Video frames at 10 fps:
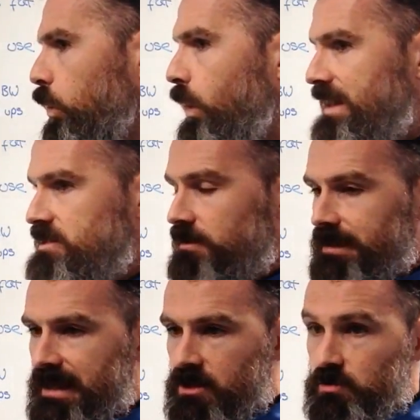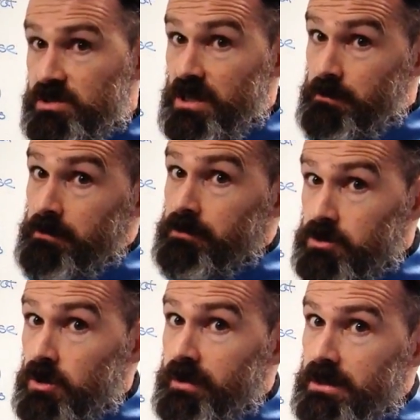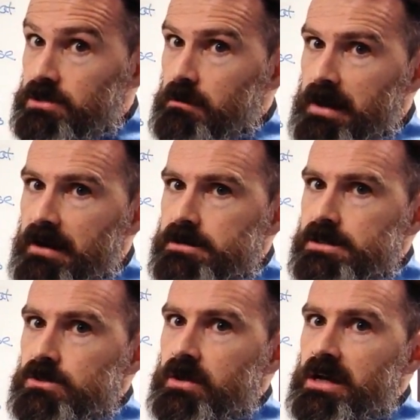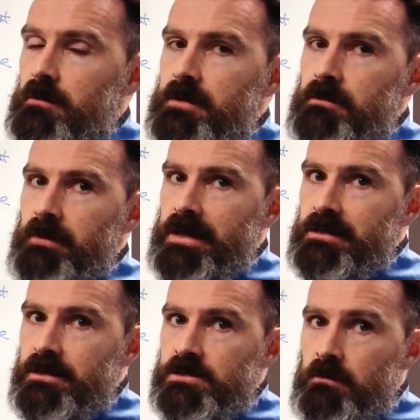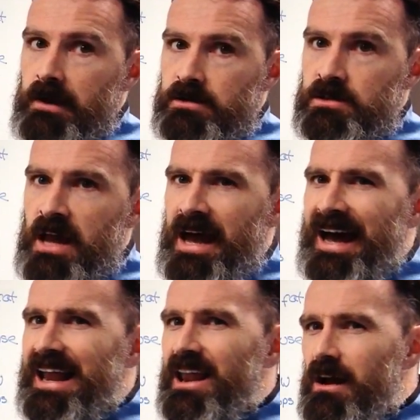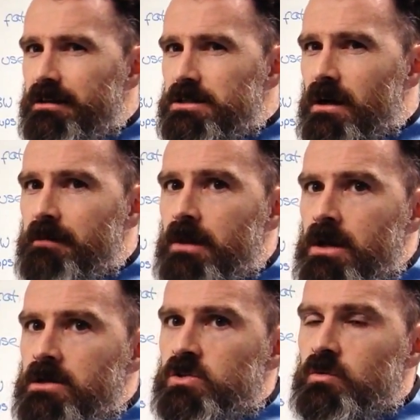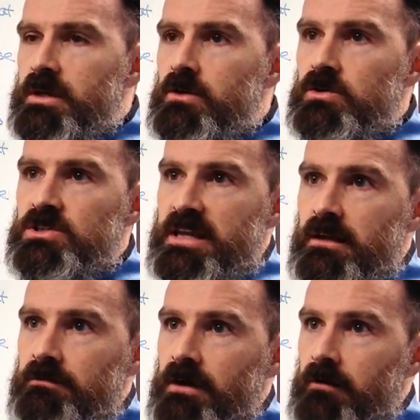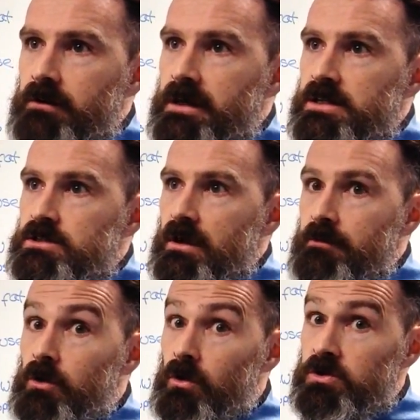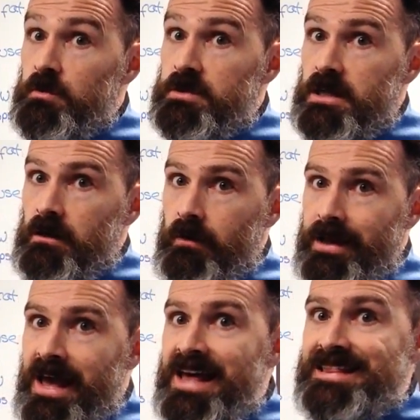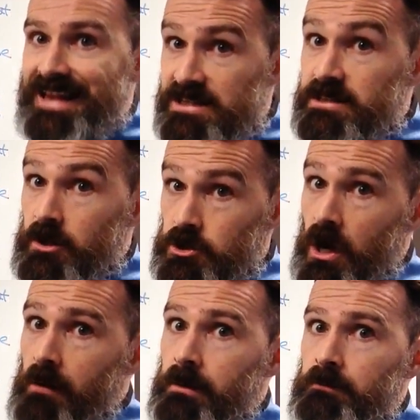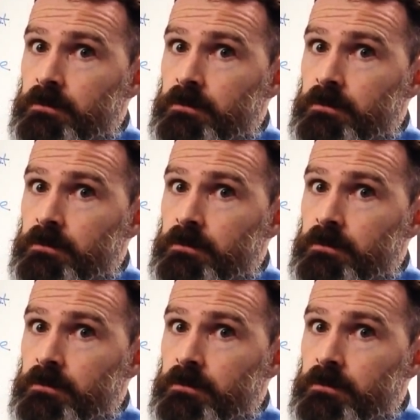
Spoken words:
With stuff like that, because we see people doing these comparisons or hear people making these comparisons, a lot of the time somebody you're seeing or following on Instagram who looks a particular way, that's their job,